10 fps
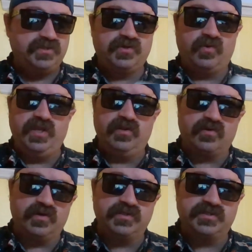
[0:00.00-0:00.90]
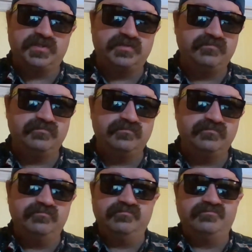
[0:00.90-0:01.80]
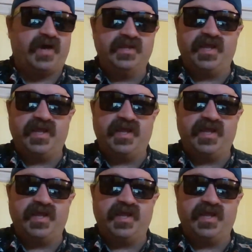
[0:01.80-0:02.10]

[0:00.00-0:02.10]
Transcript: So he learns by